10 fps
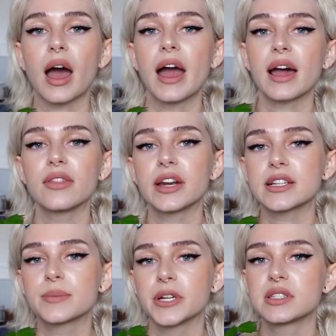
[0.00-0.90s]
I had that
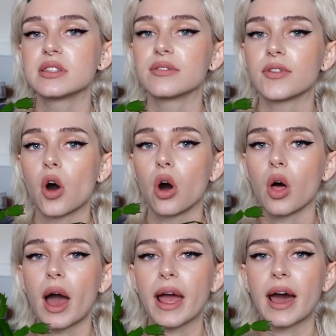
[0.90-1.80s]
experience in the
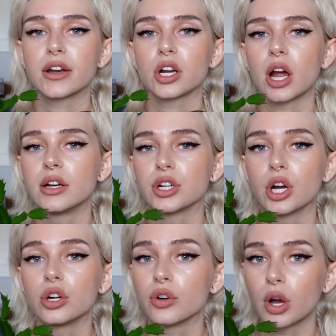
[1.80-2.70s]
fall. I had her under
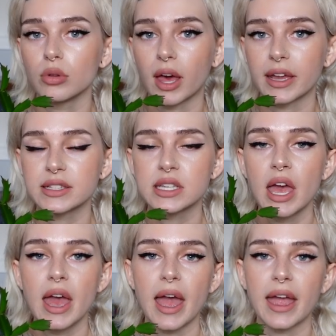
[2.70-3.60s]
a grow light,
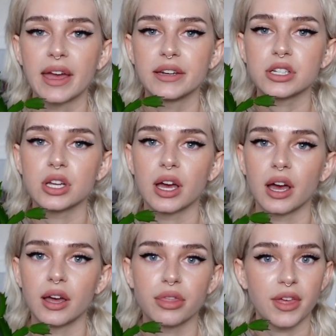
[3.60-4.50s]
and
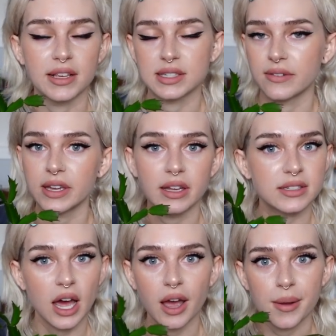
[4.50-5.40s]
Thanksgiving
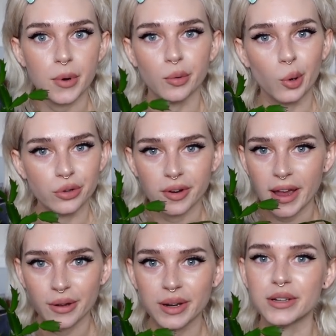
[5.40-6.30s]
time rolled
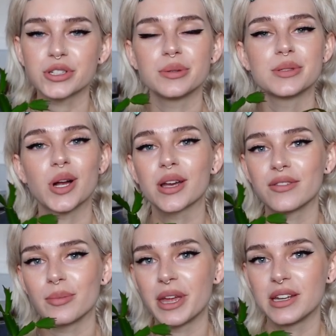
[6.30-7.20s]
around and she was not
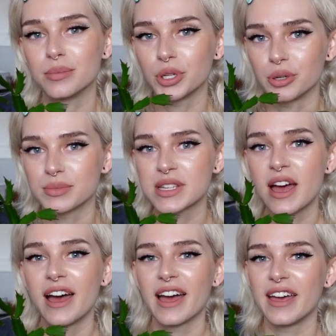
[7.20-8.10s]
giving me any blooms.
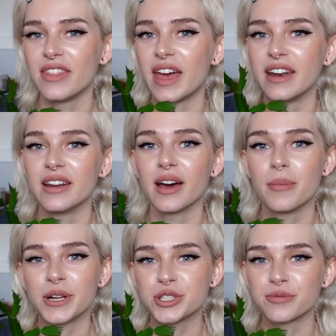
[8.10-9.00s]
And then a
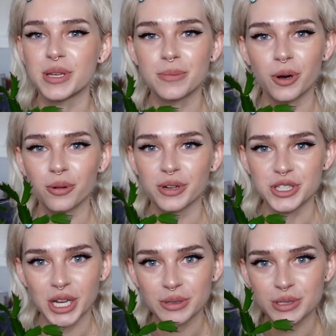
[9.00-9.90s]
bunch of people
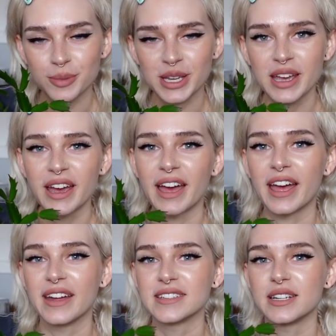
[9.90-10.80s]
reached out to me
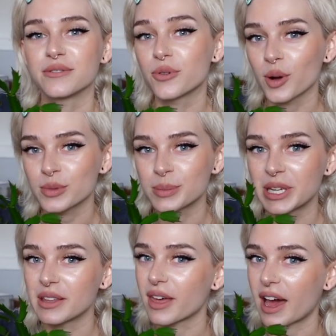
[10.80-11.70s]
and informed
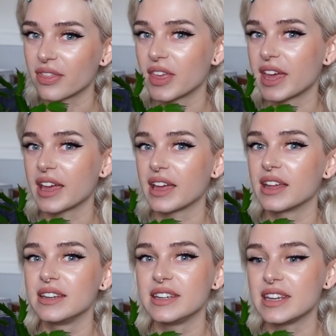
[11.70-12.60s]
me that
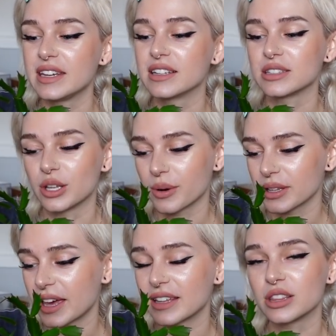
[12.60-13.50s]
they need lower
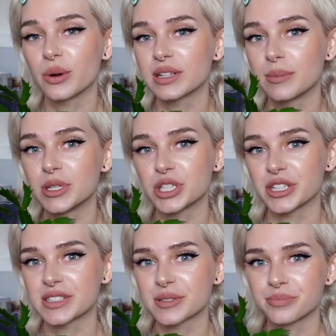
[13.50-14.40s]
light and lower
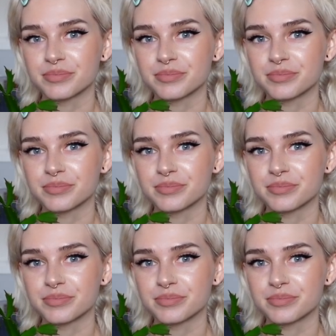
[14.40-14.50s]
temperatures.